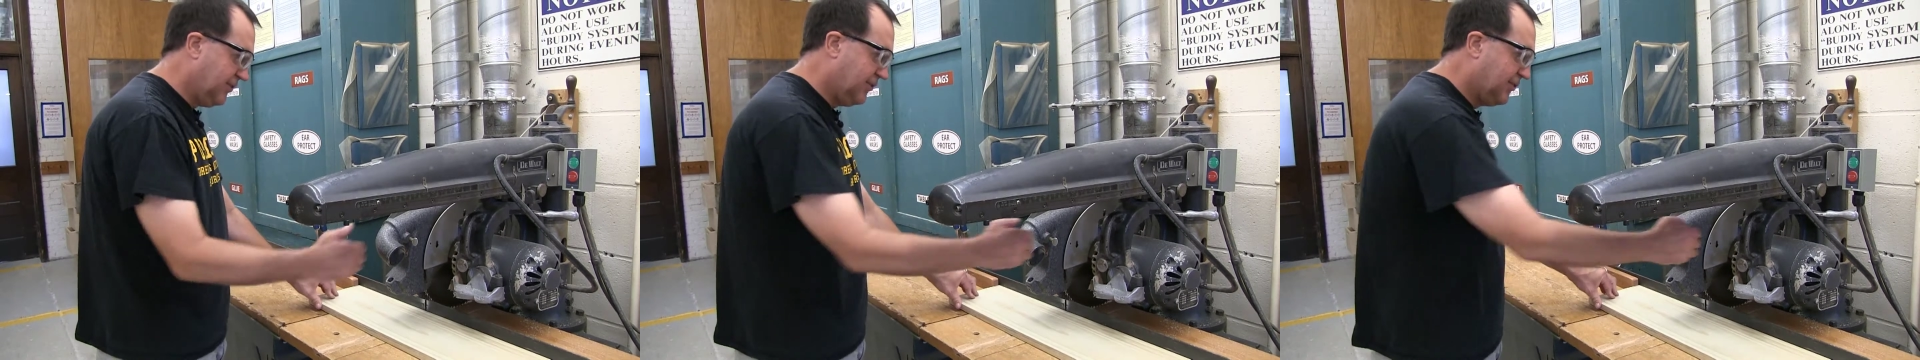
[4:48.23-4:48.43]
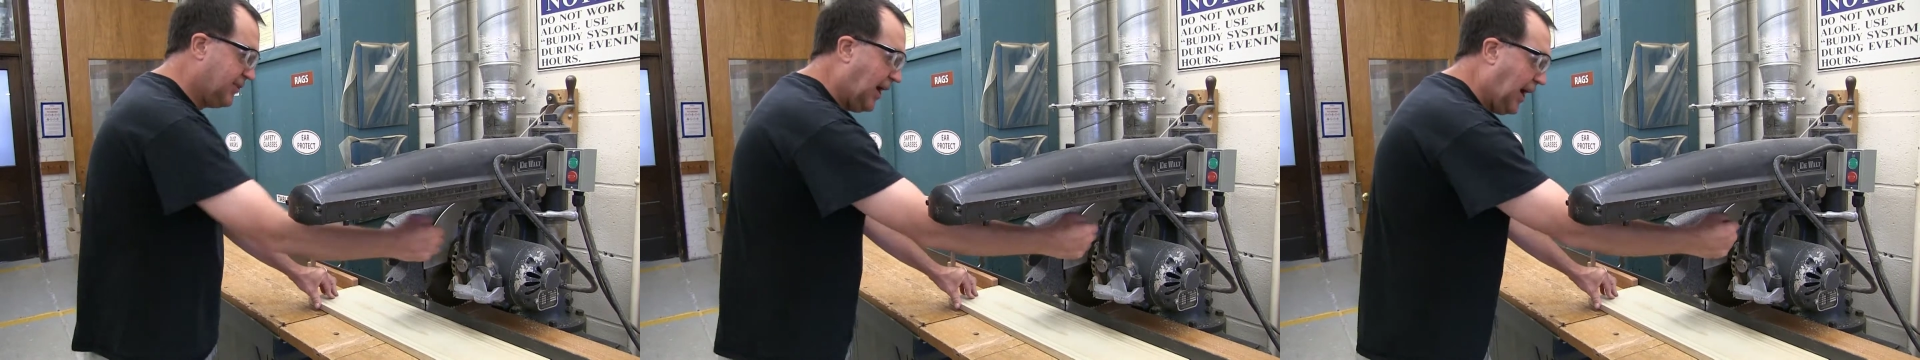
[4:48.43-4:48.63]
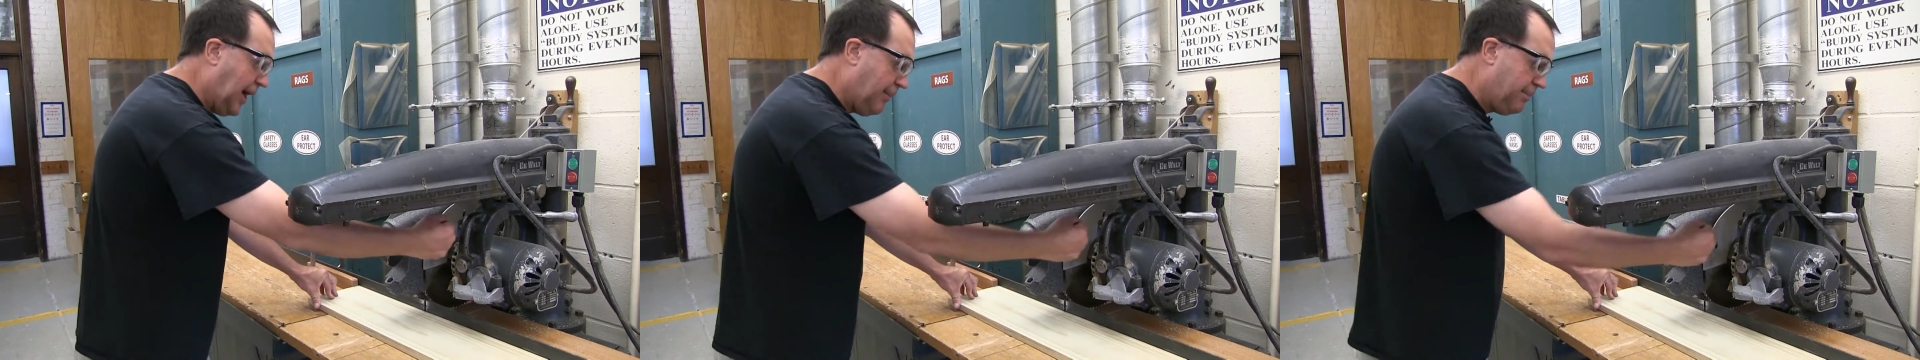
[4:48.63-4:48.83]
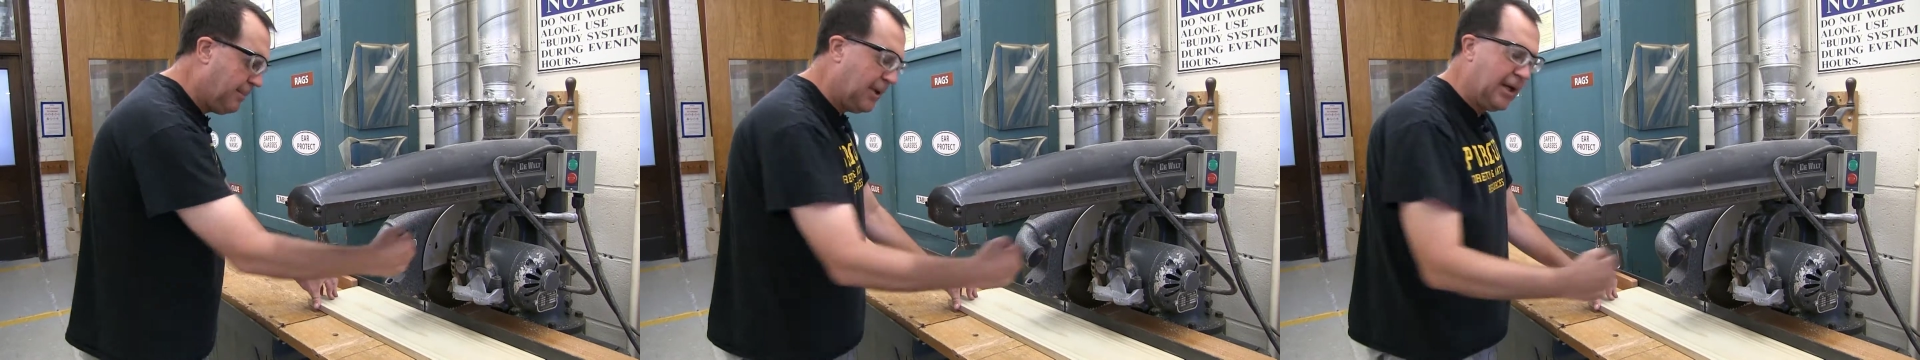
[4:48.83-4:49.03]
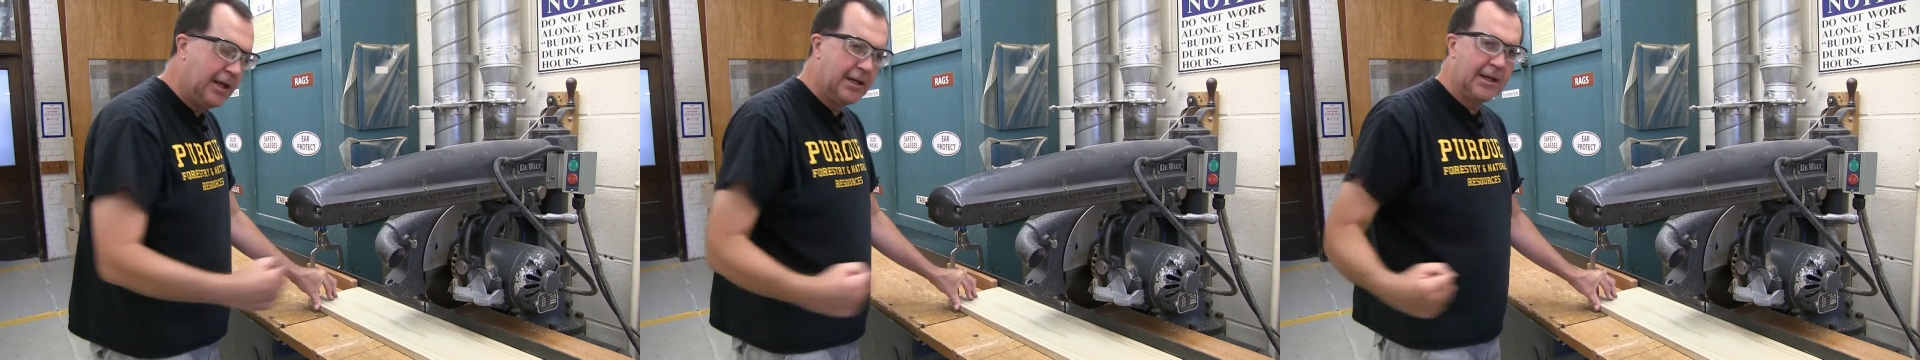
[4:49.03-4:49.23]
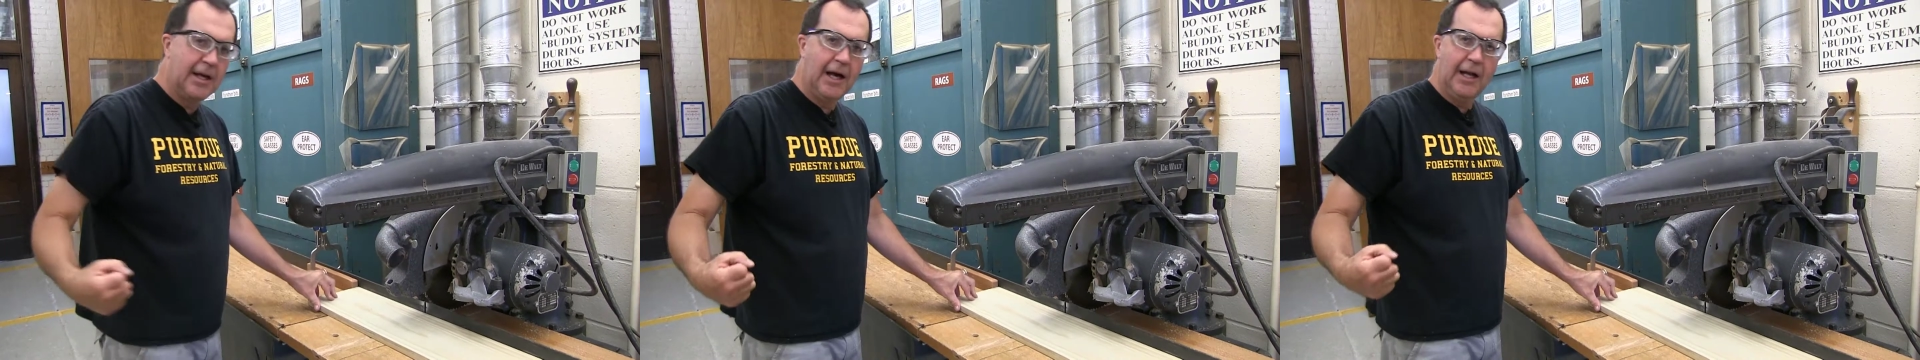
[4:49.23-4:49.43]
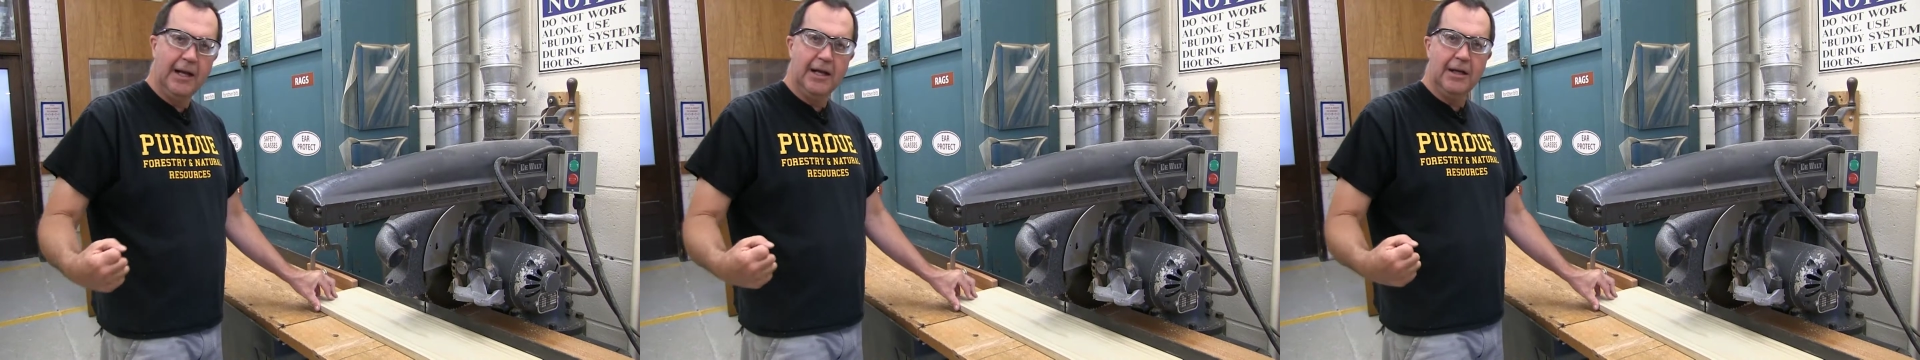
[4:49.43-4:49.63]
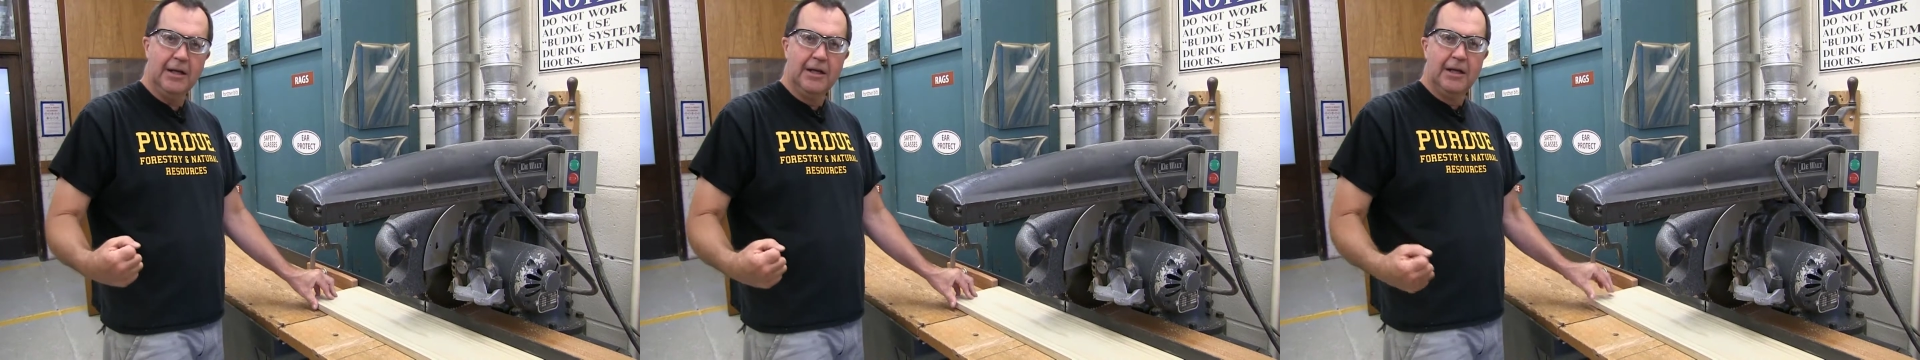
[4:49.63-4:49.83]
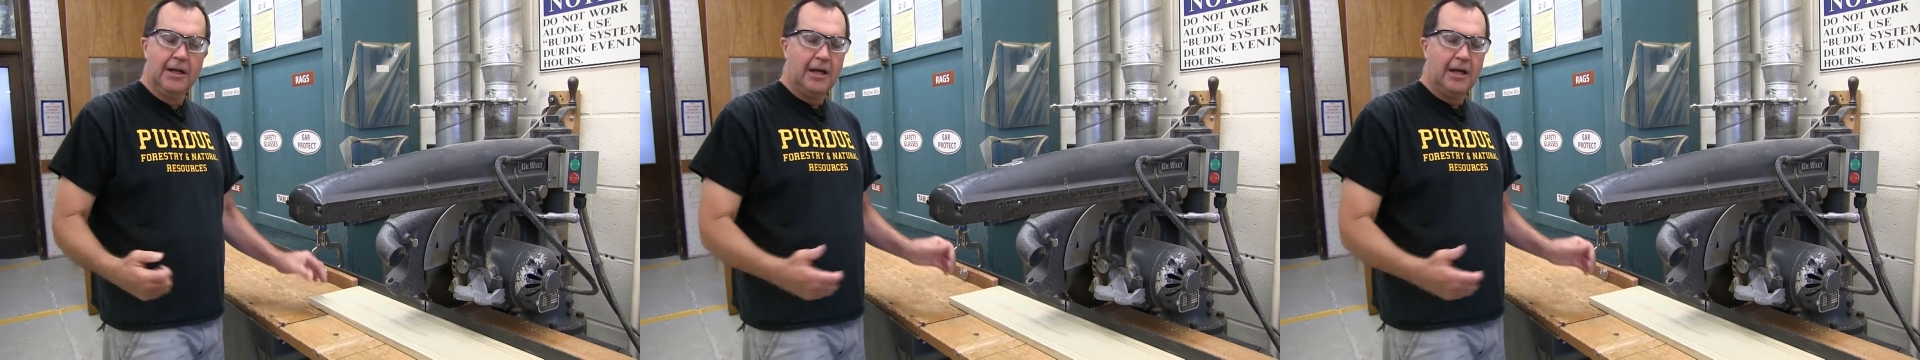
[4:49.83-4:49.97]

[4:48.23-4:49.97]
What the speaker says: the stop and cut it,